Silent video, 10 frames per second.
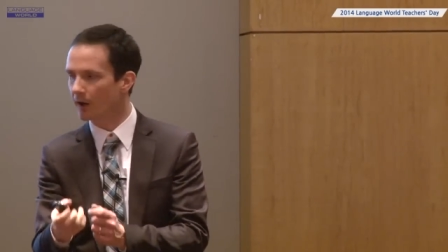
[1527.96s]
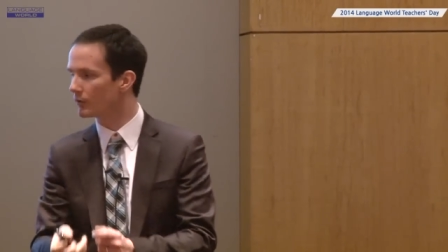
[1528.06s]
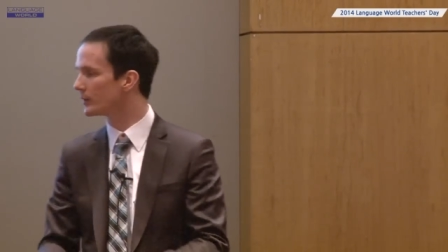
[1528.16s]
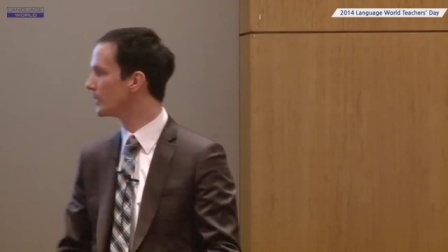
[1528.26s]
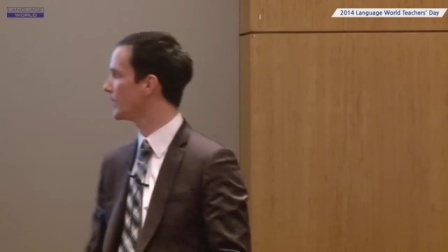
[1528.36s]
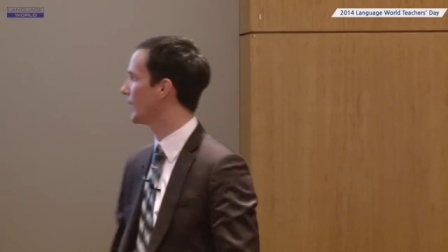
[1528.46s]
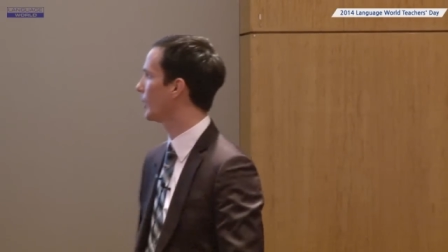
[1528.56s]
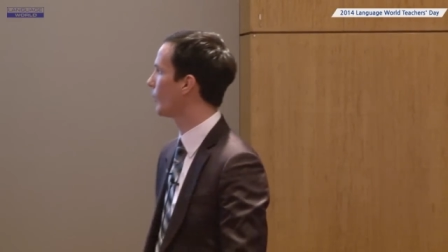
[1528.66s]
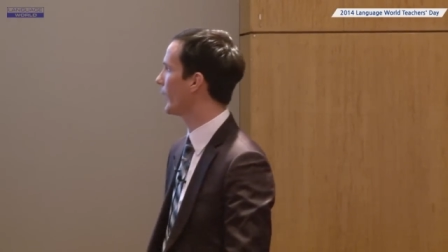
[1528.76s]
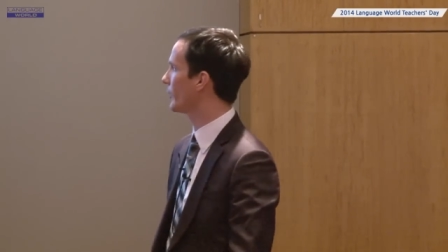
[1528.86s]
out
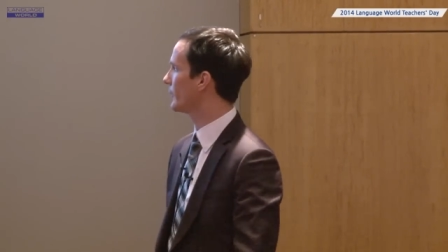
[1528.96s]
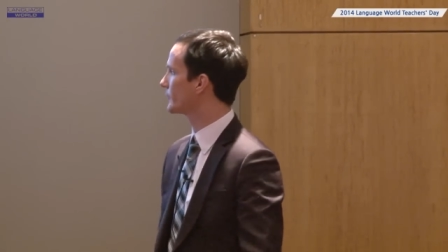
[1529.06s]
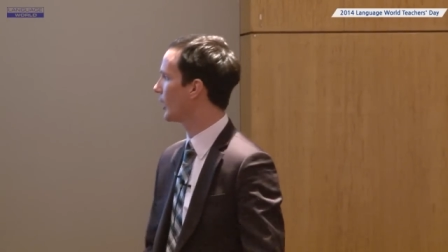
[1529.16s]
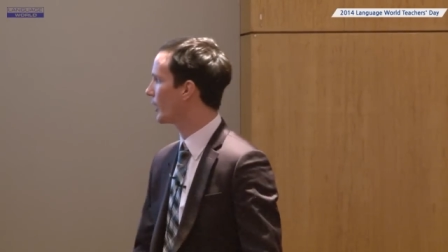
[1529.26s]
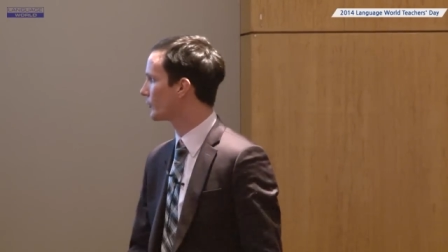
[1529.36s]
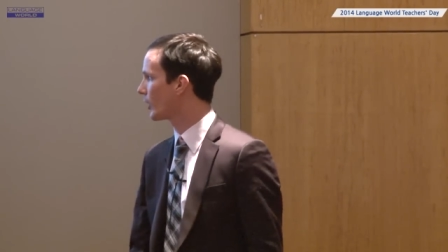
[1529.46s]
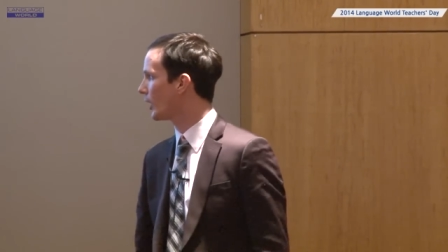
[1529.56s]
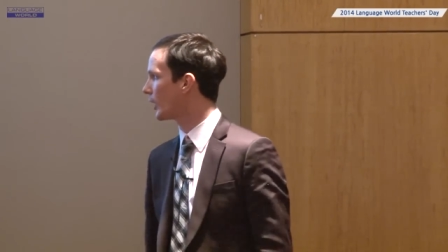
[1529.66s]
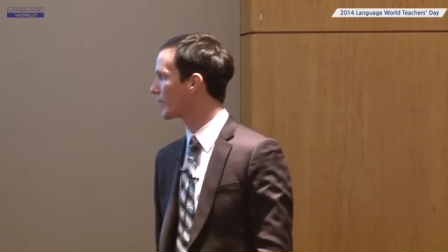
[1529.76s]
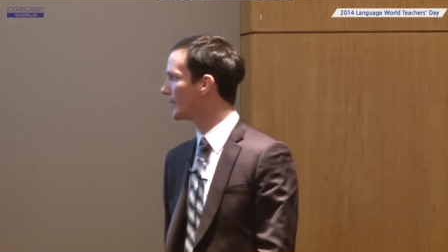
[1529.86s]
where they've gone
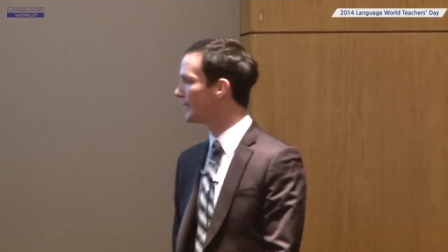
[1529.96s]
wrong.